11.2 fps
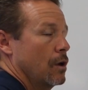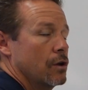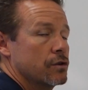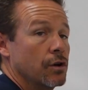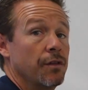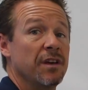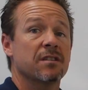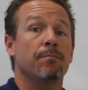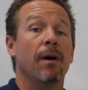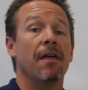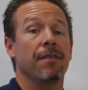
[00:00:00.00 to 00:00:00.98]
So this
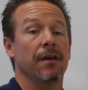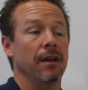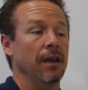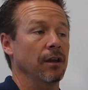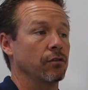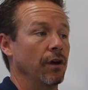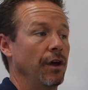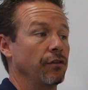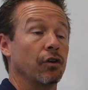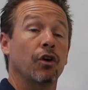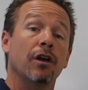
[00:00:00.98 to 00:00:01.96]
method is
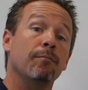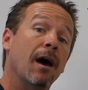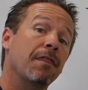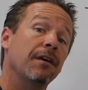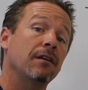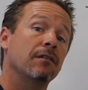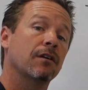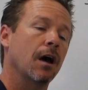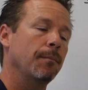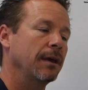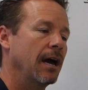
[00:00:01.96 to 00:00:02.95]
a good method
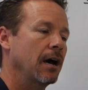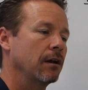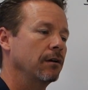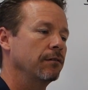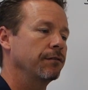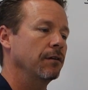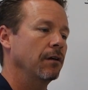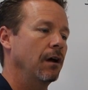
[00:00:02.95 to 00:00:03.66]
coming out of